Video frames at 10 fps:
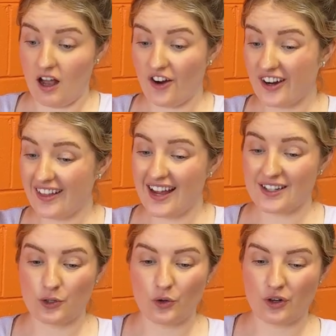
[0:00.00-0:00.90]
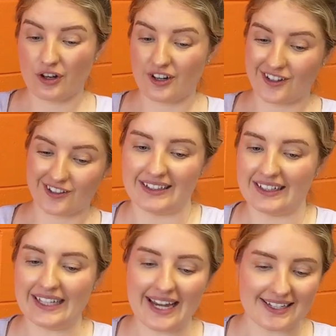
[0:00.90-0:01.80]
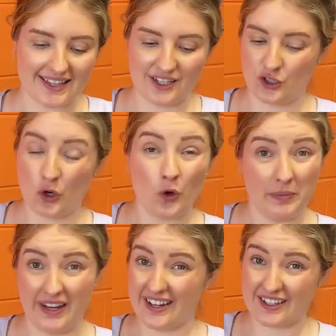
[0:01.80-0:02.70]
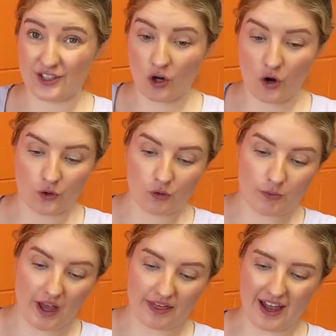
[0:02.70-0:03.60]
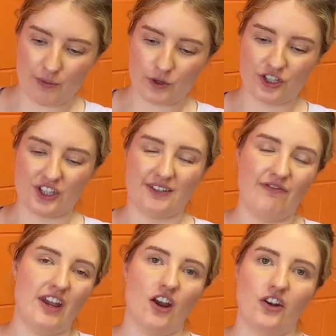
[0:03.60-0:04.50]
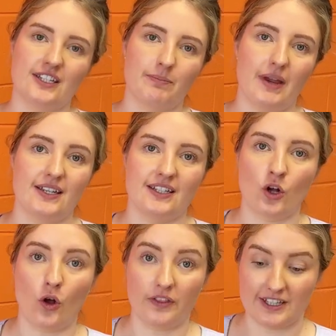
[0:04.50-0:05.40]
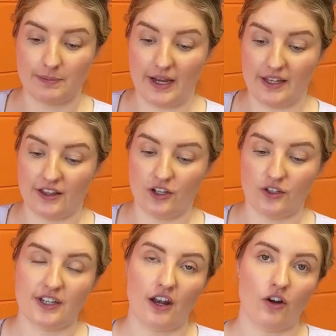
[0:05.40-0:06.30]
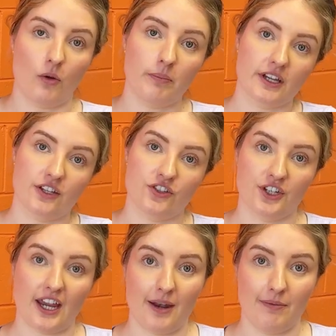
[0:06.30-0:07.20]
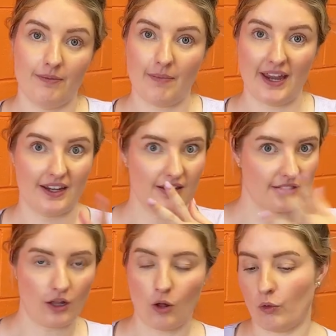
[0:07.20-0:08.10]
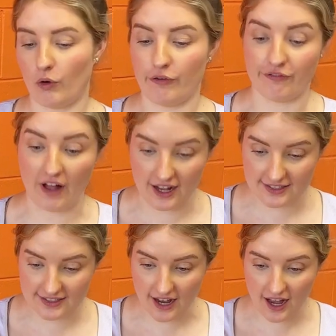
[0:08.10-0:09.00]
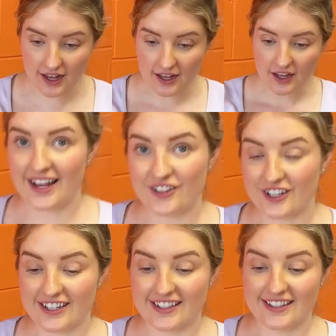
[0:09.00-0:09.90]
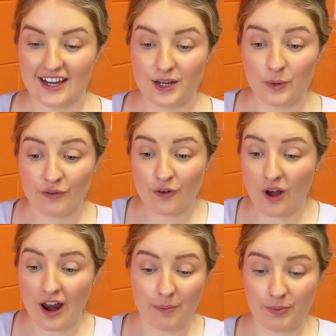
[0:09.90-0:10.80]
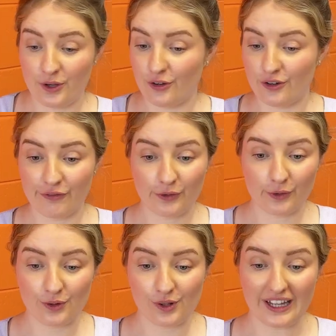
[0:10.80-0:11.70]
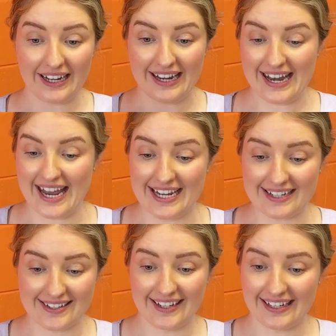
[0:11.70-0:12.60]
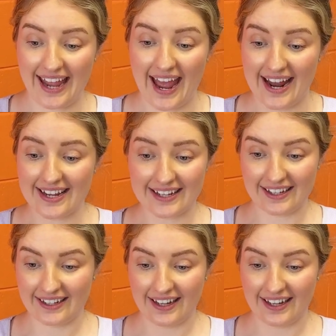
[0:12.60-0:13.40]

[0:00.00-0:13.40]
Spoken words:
I reckon that took less than 2 minutes total, but that would just vary depending on the speed that you set it on, because you can make it slower or faster. As you can see, we've got a beautiful, neat cake.